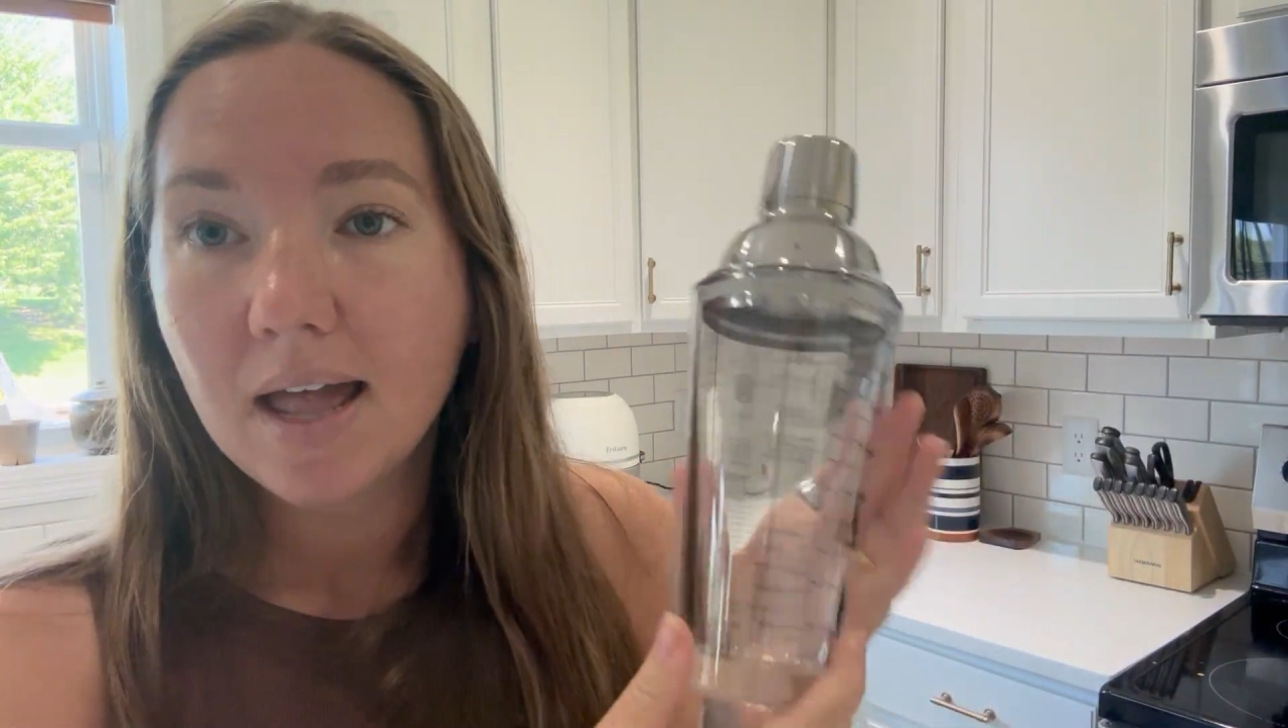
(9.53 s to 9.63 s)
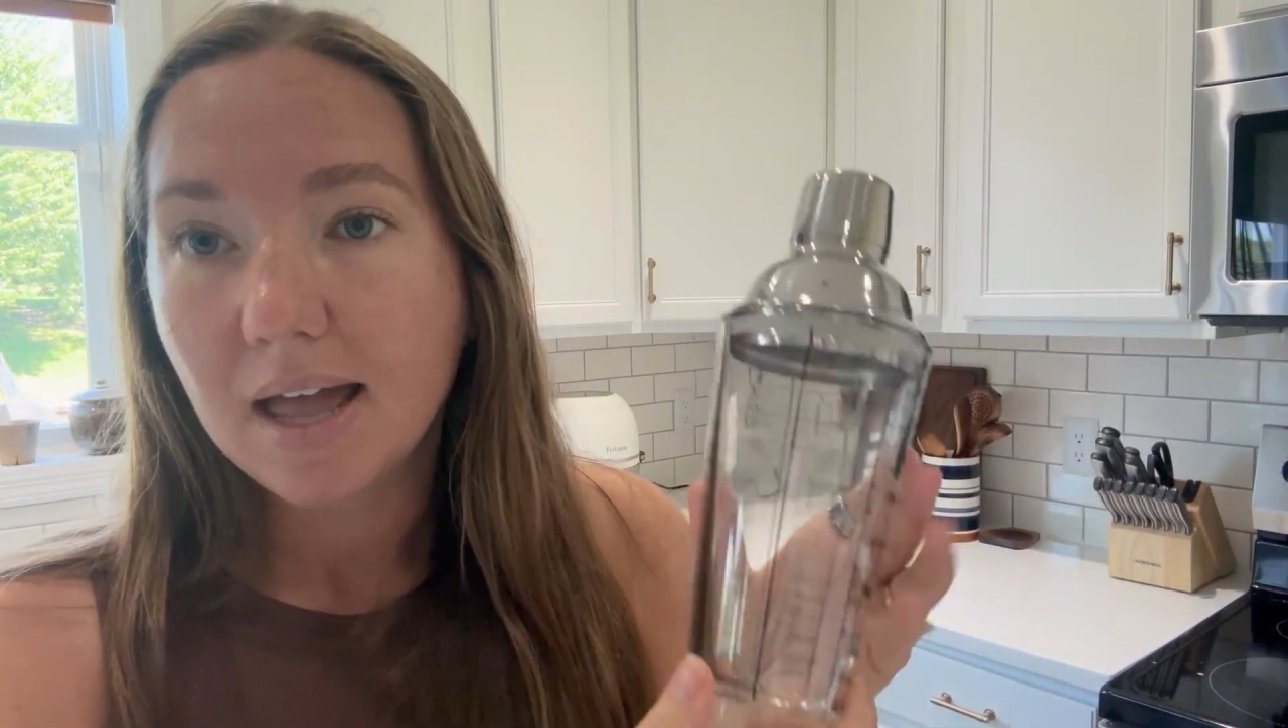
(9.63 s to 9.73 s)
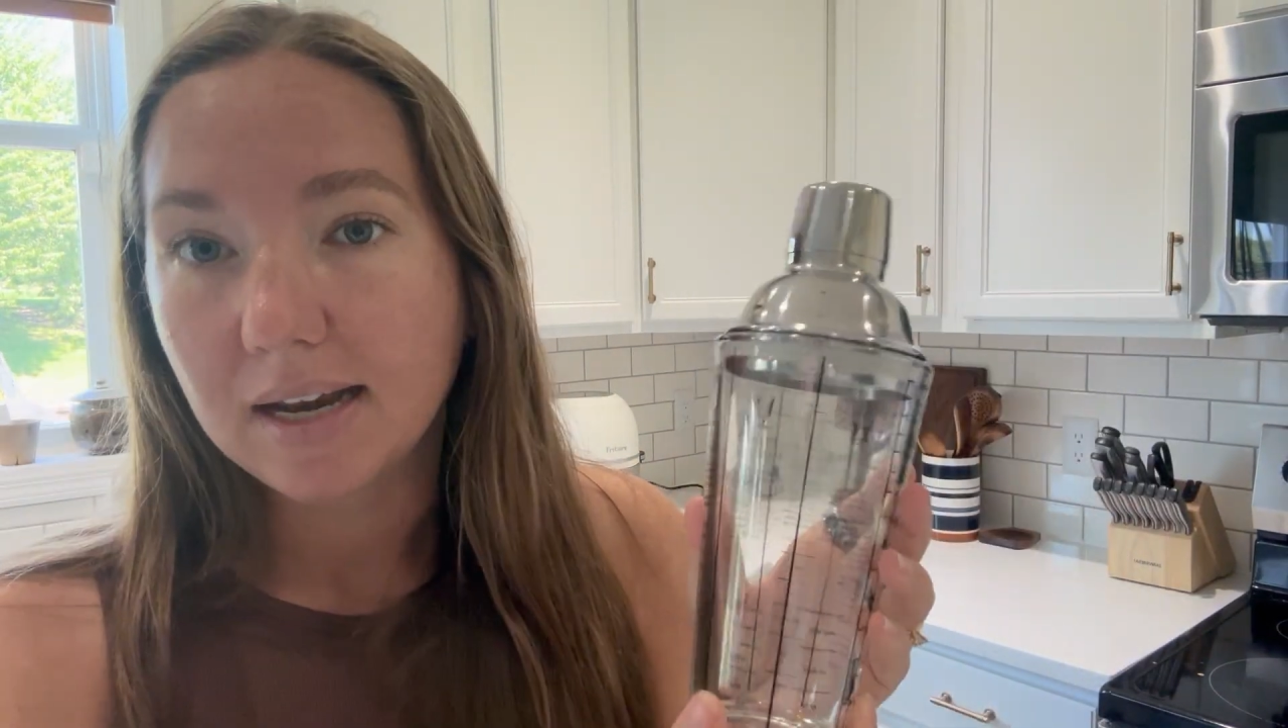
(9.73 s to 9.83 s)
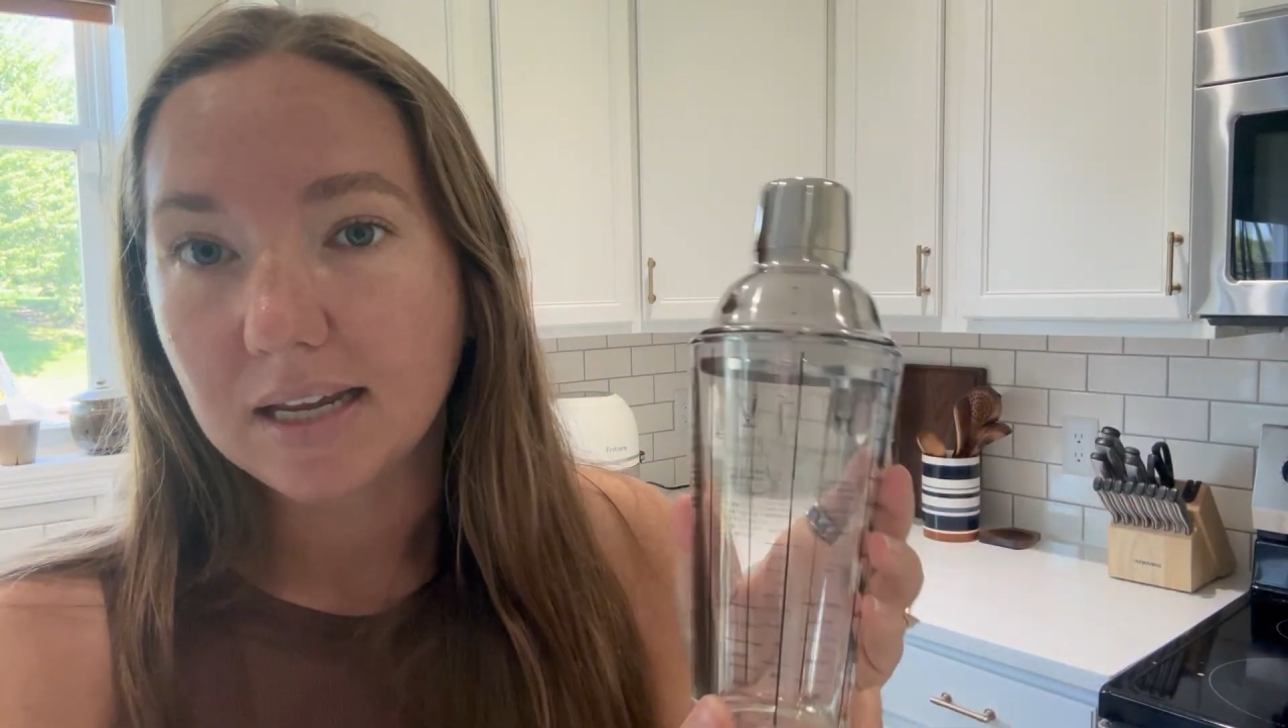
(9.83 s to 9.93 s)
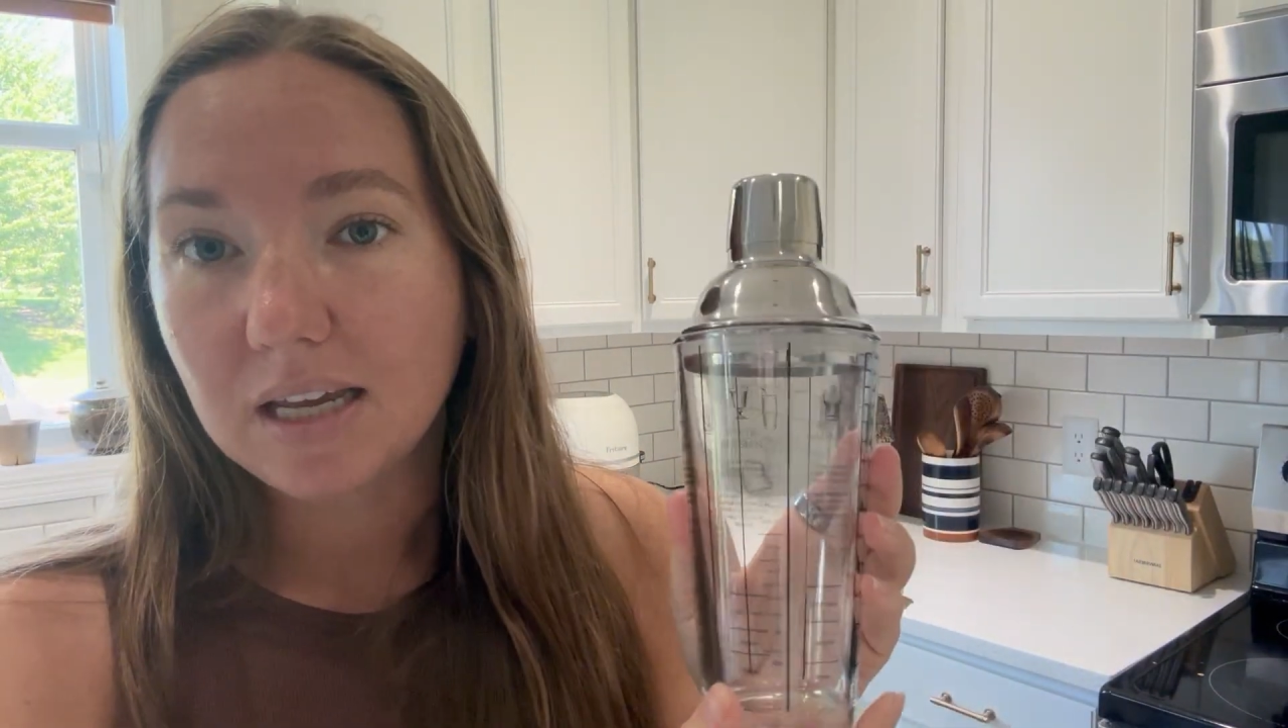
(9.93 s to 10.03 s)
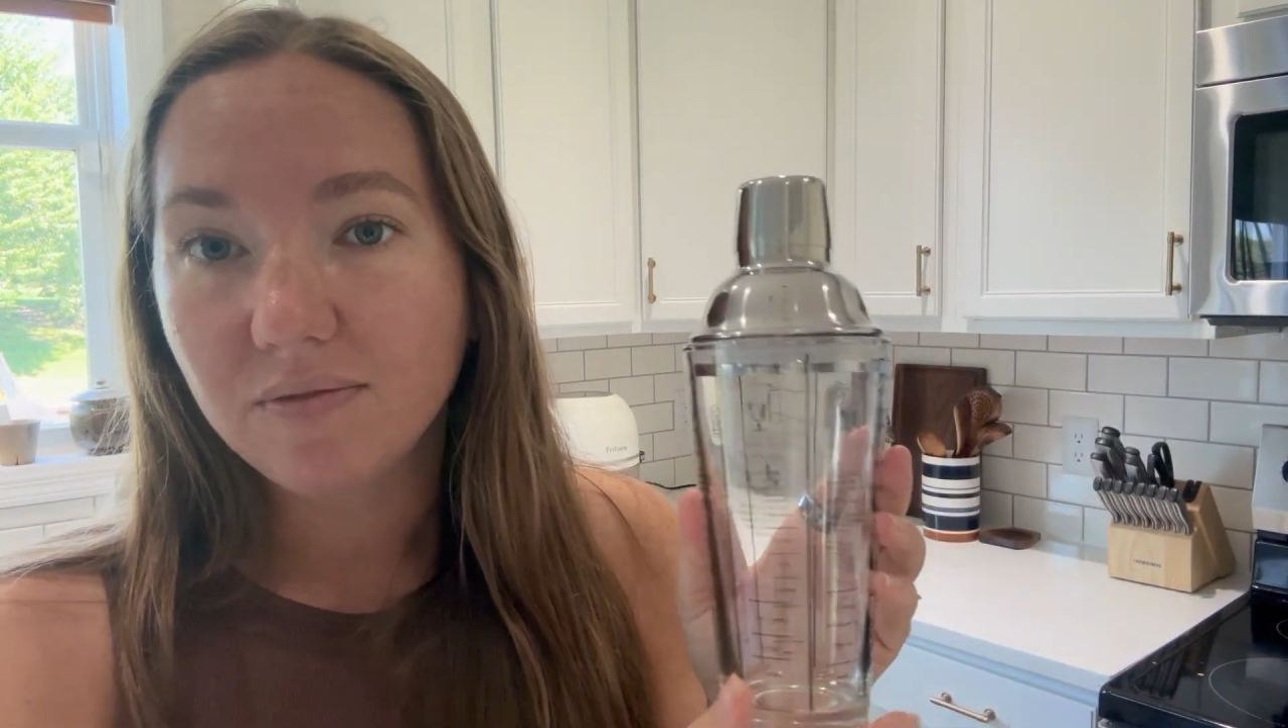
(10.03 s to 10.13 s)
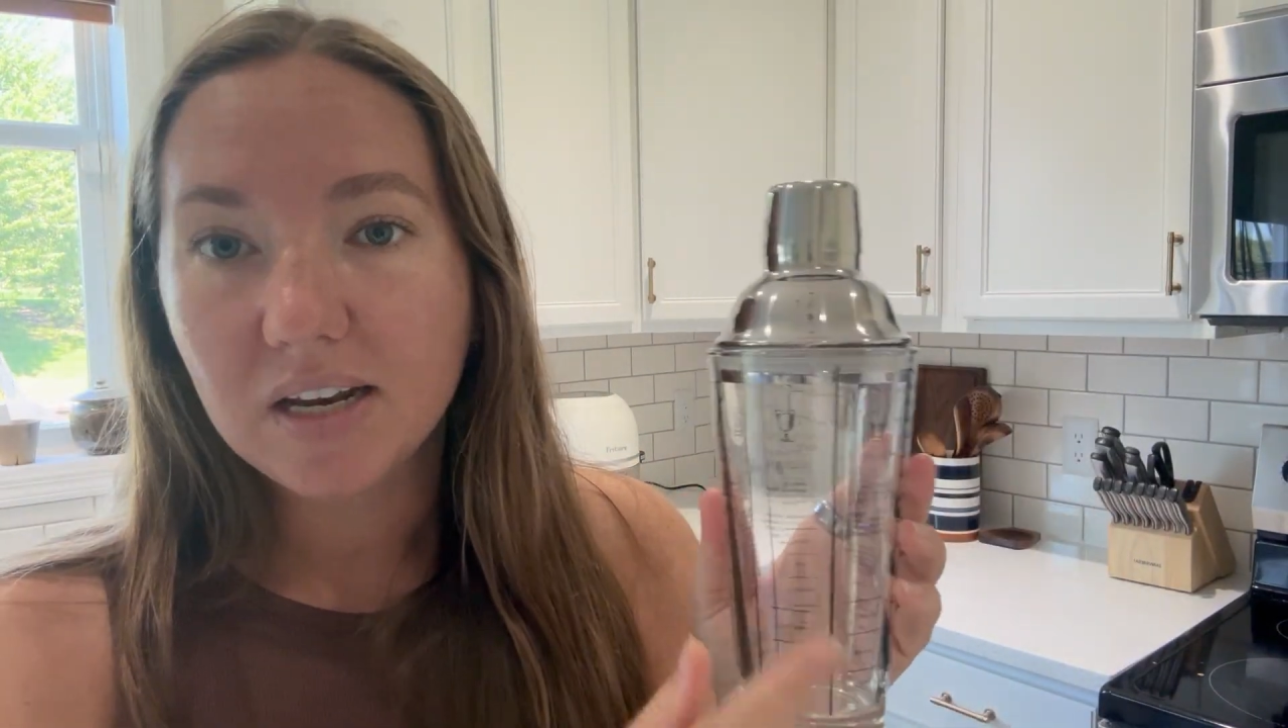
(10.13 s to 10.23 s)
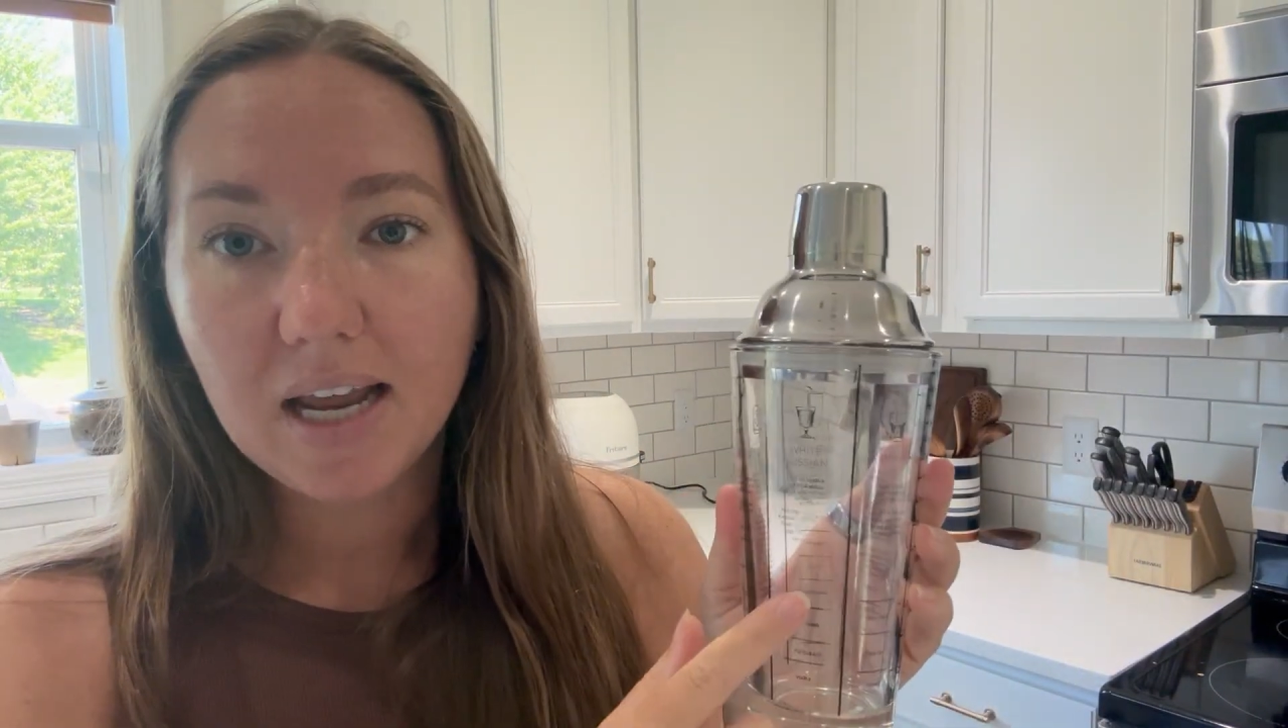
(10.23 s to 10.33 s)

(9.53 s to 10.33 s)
and it even